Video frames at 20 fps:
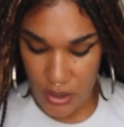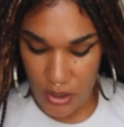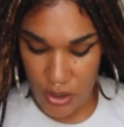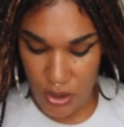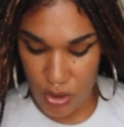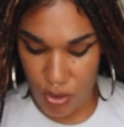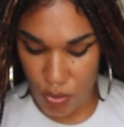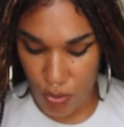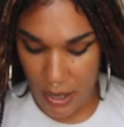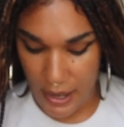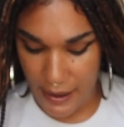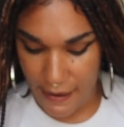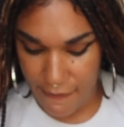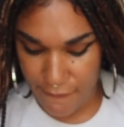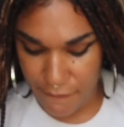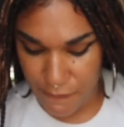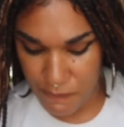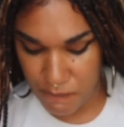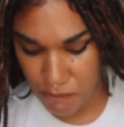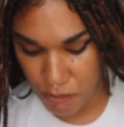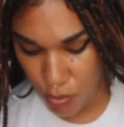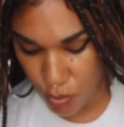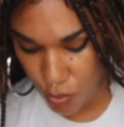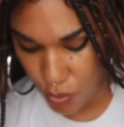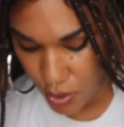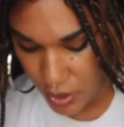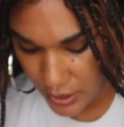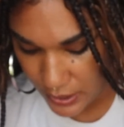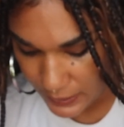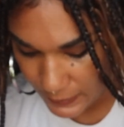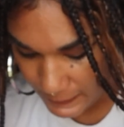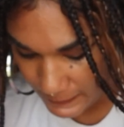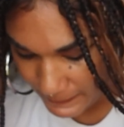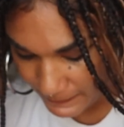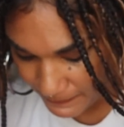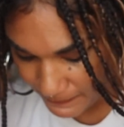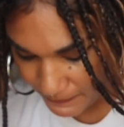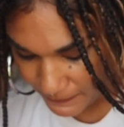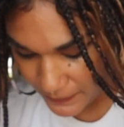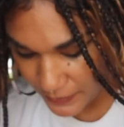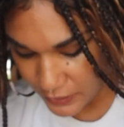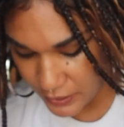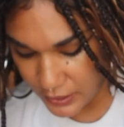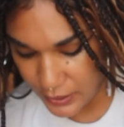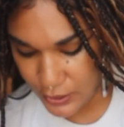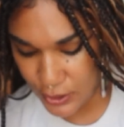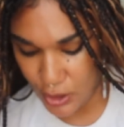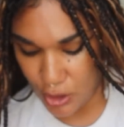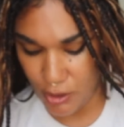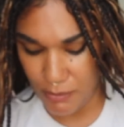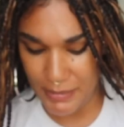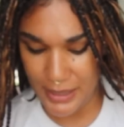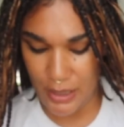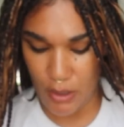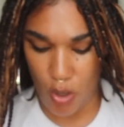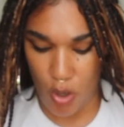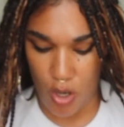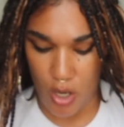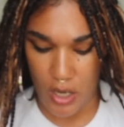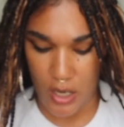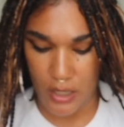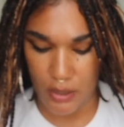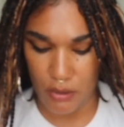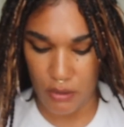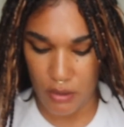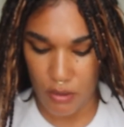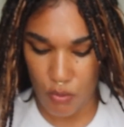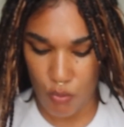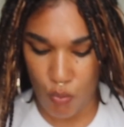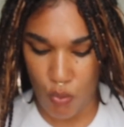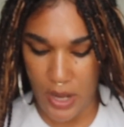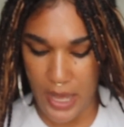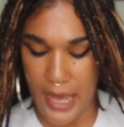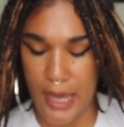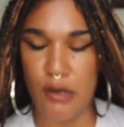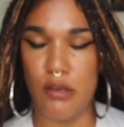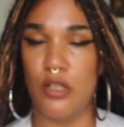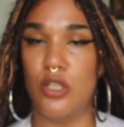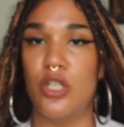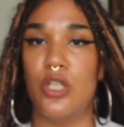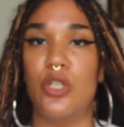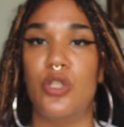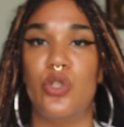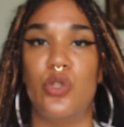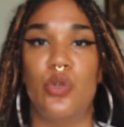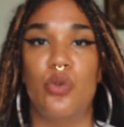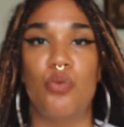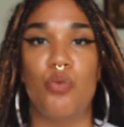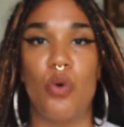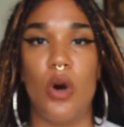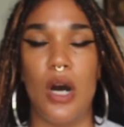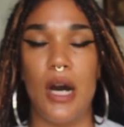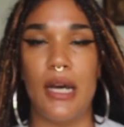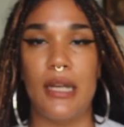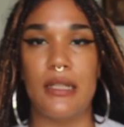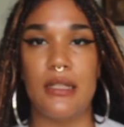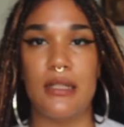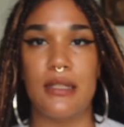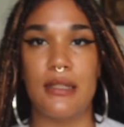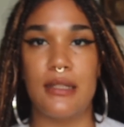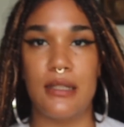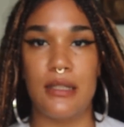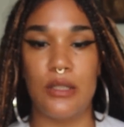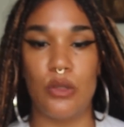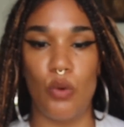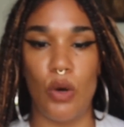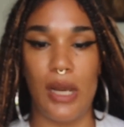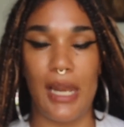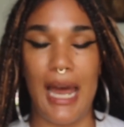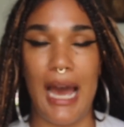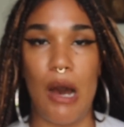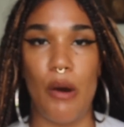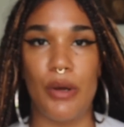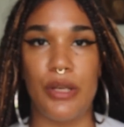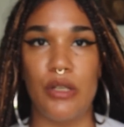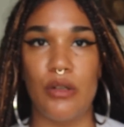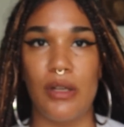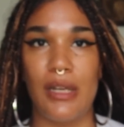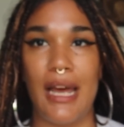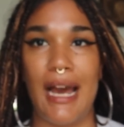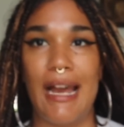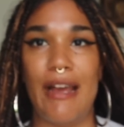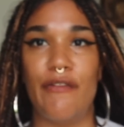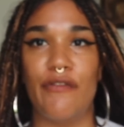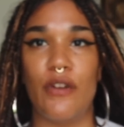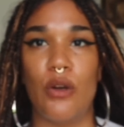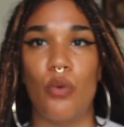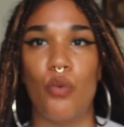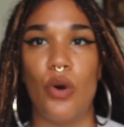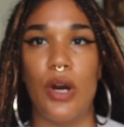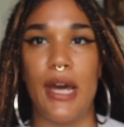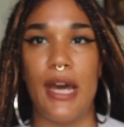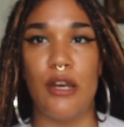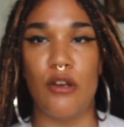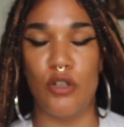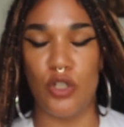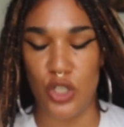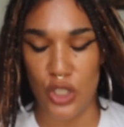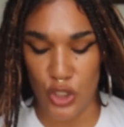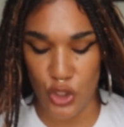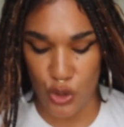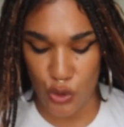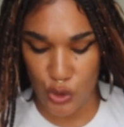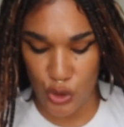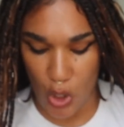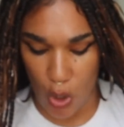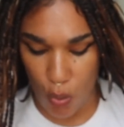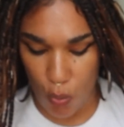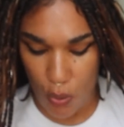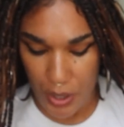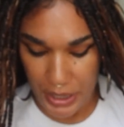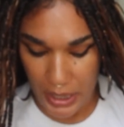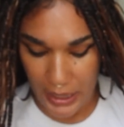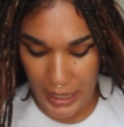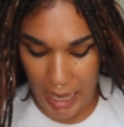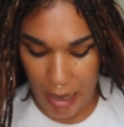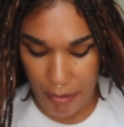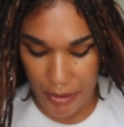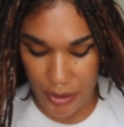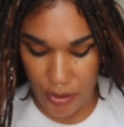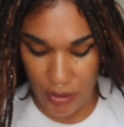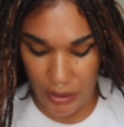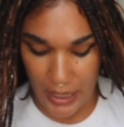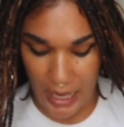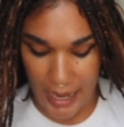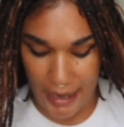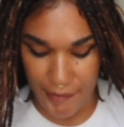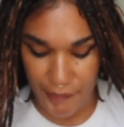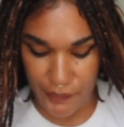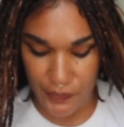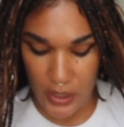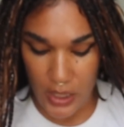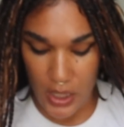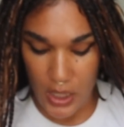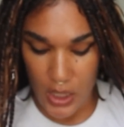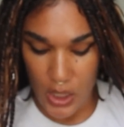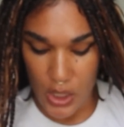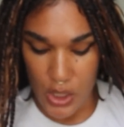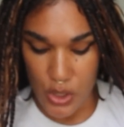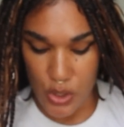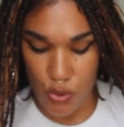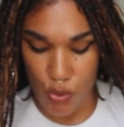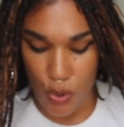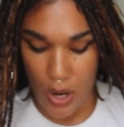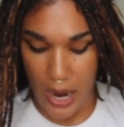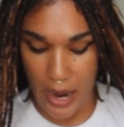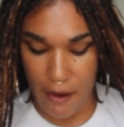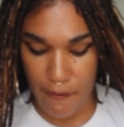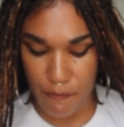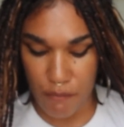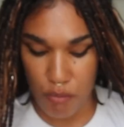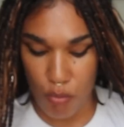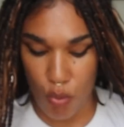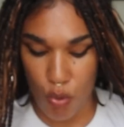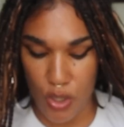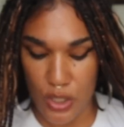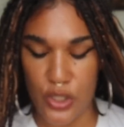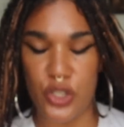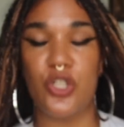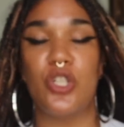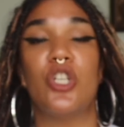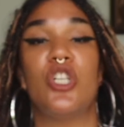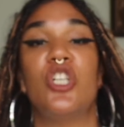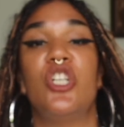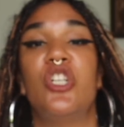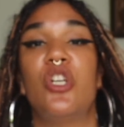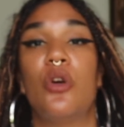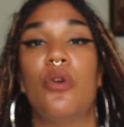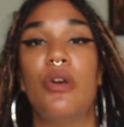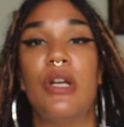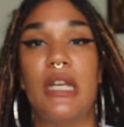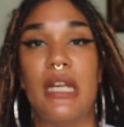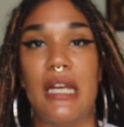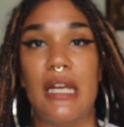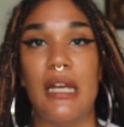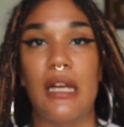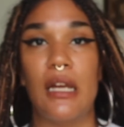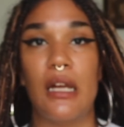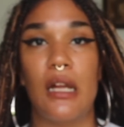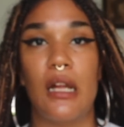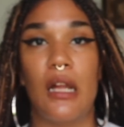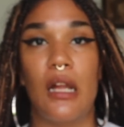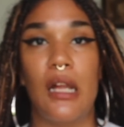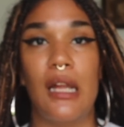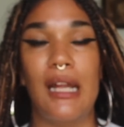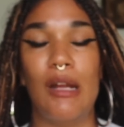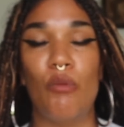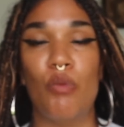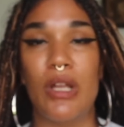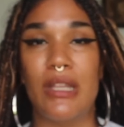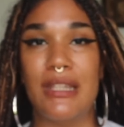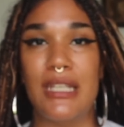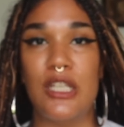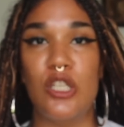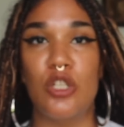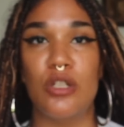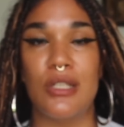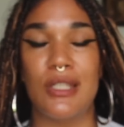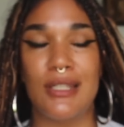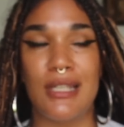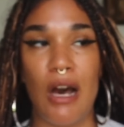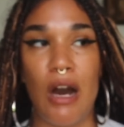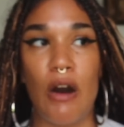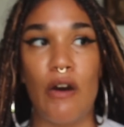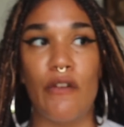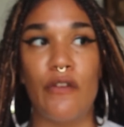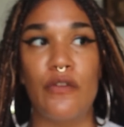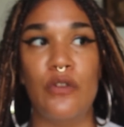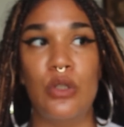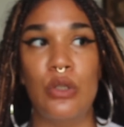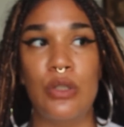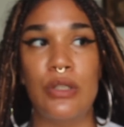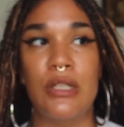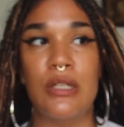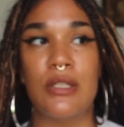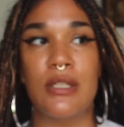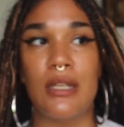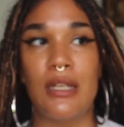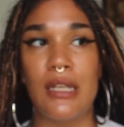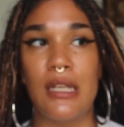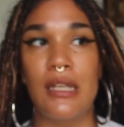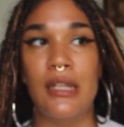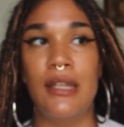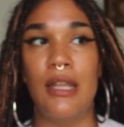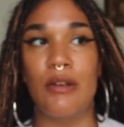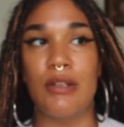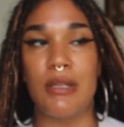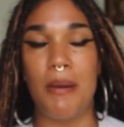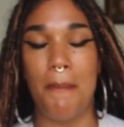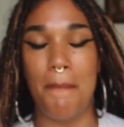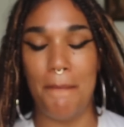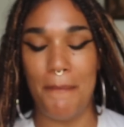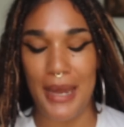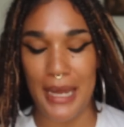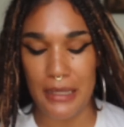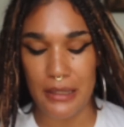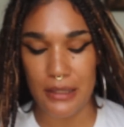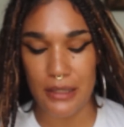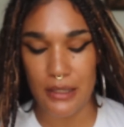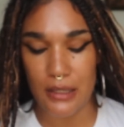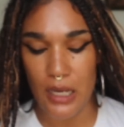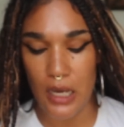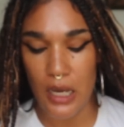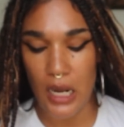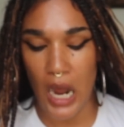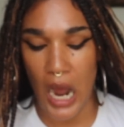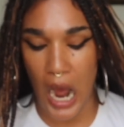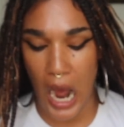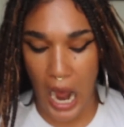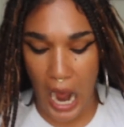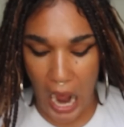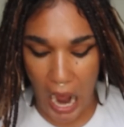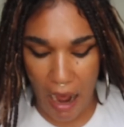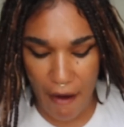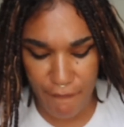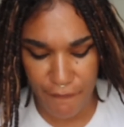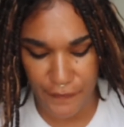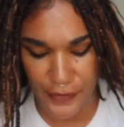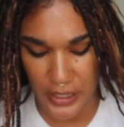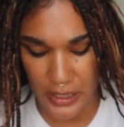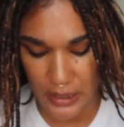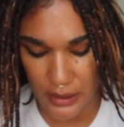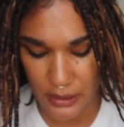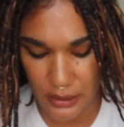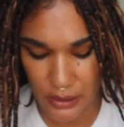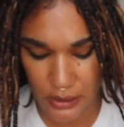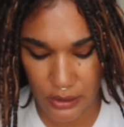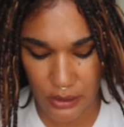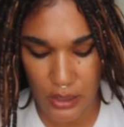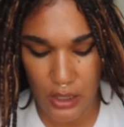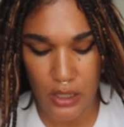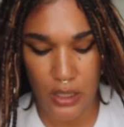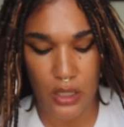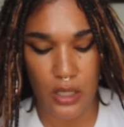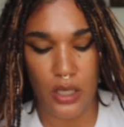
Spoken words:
You have more discernment on what energies you want to allow in your life and what energies you don't want to allow in your life. You have more security within yourself. There's immense confidence.